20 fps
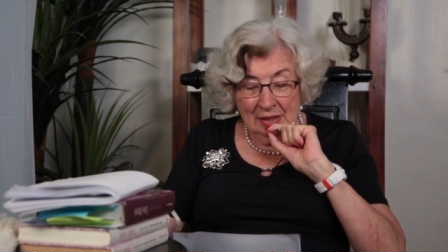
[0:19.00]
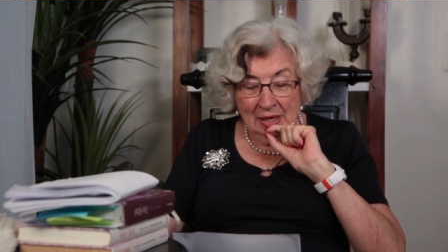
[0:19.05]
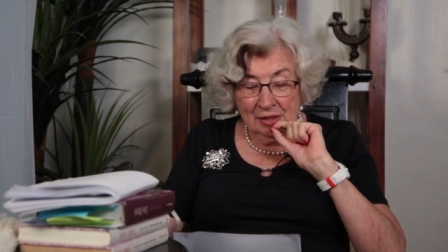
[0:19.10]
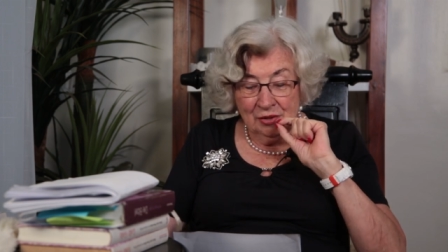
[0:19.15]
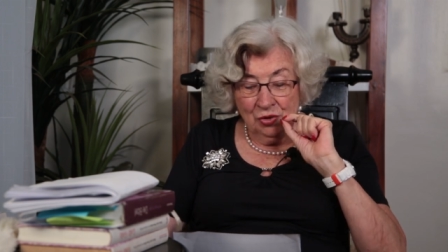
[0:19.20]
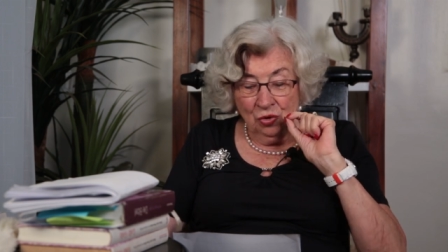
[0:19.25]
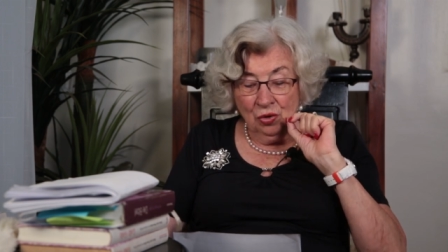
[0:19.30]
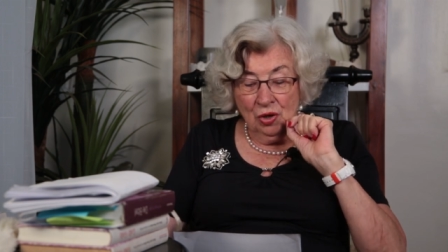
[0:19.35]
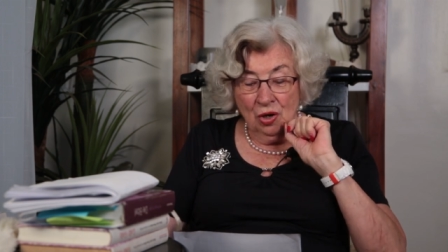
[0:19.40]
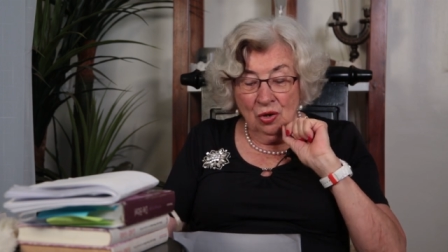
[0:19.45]
are
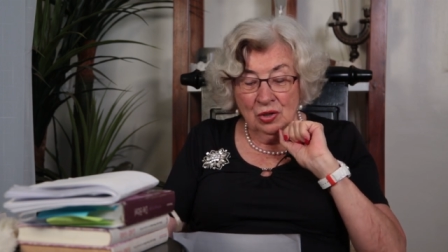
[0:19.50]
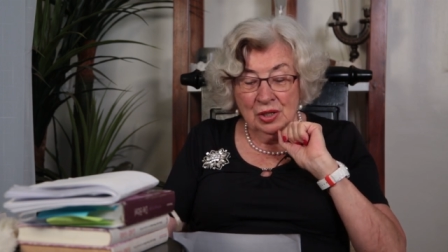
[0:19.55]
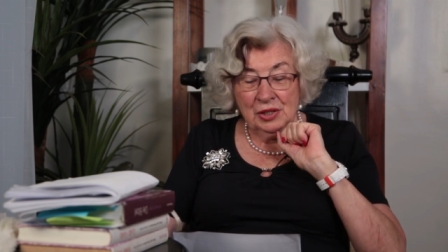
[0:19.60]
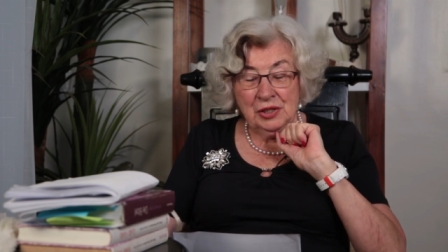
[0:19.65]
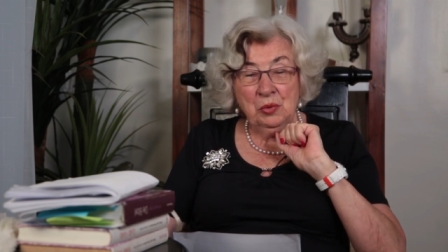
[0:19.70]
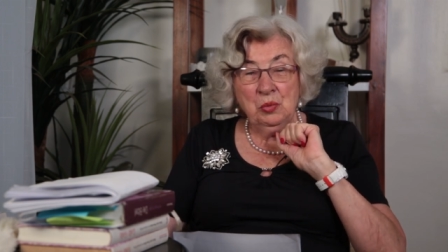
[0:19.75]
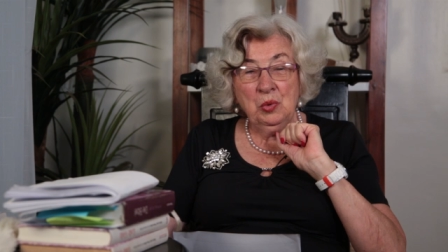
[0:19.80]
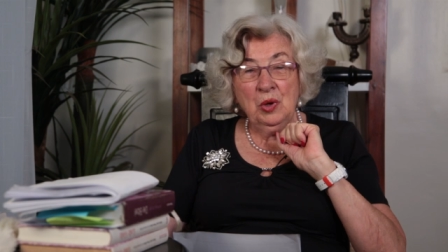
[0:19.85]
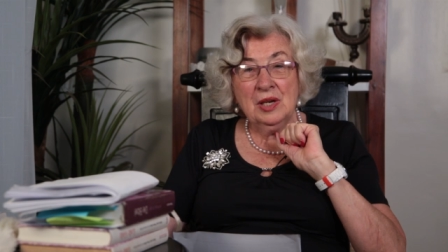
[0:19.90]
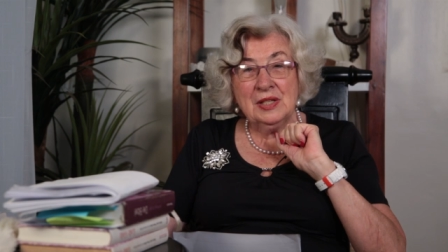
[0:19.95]
no longer
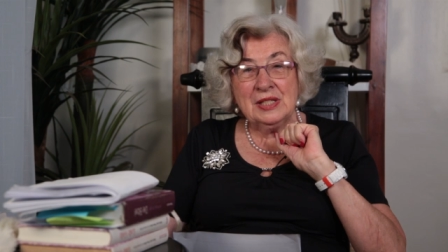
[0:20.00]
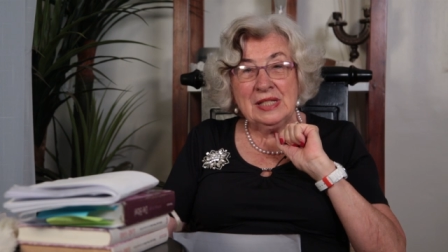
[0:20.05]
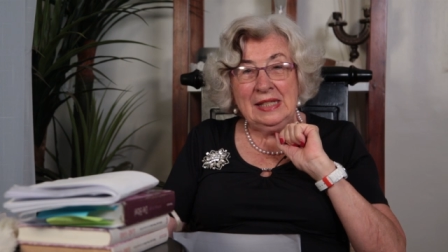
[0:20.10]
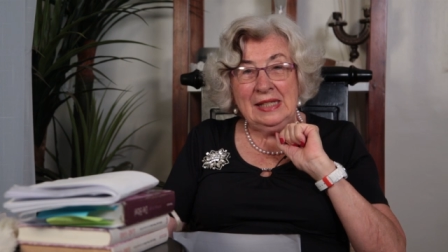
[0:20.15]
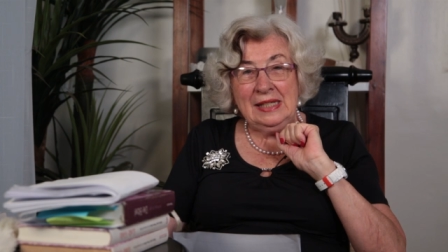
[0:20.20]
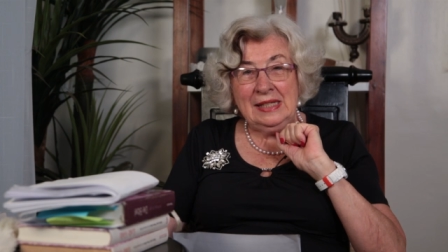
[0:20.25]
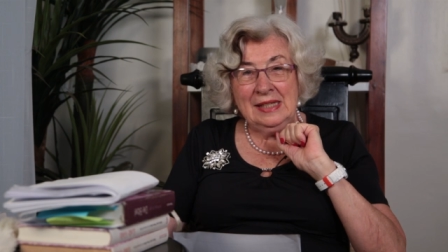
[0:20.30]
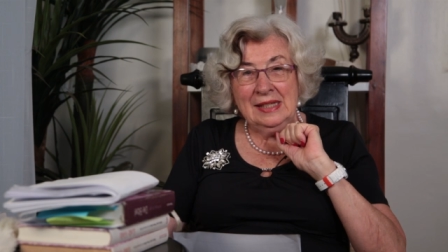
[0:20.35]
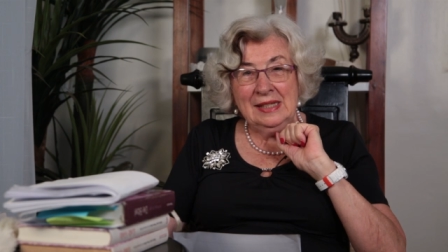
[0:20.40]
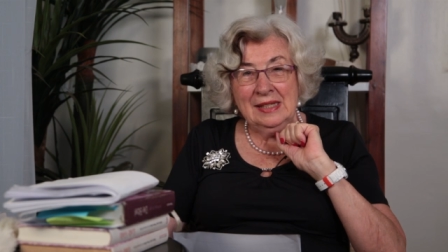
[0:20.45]
the world's
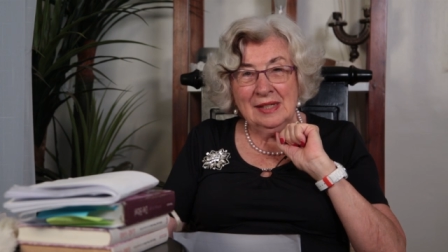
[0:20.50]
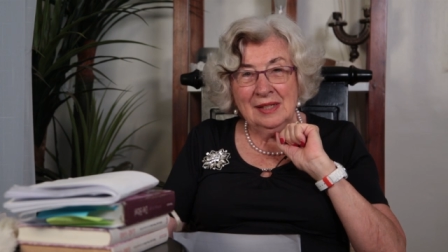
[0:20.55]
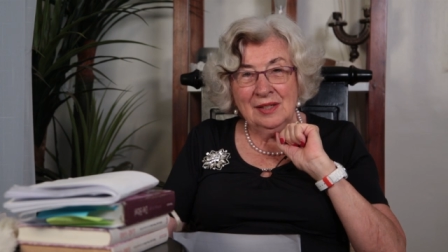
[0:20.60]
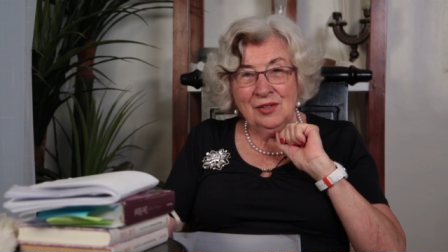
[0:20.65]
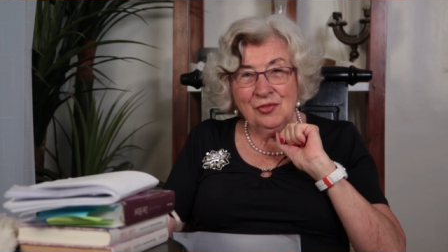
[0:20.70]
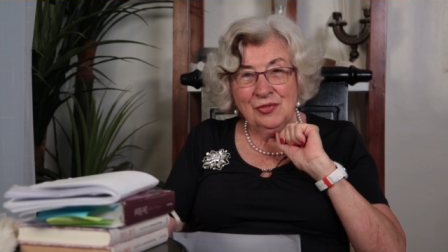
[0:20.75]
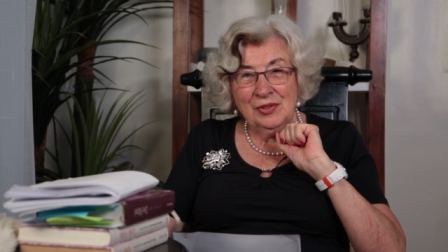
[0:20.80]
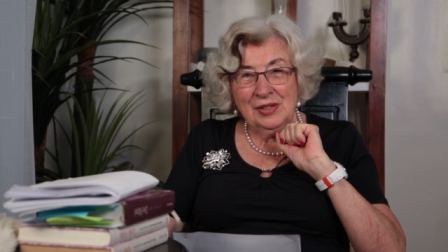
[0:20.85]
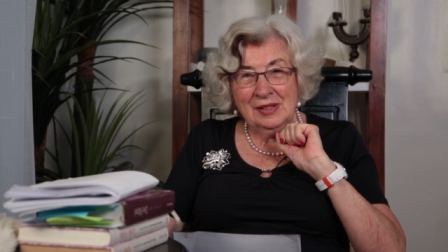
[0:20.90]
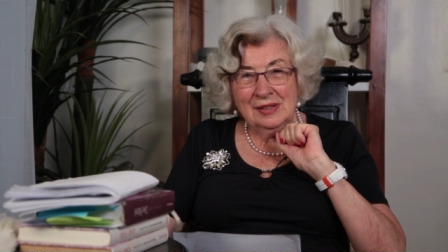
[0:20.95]
leading
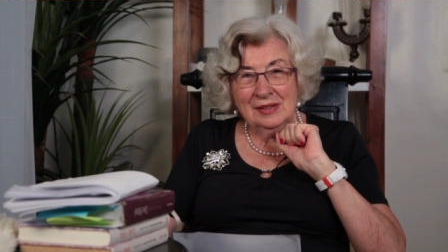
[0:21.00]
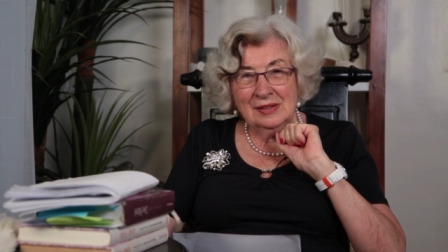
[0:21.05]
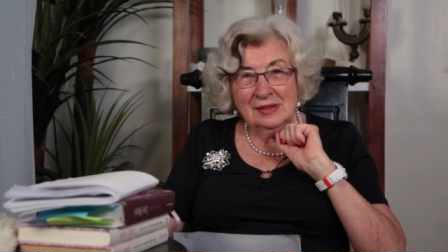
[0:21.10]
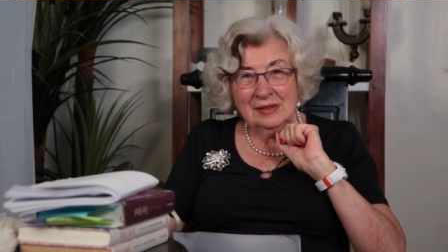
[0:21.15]
country.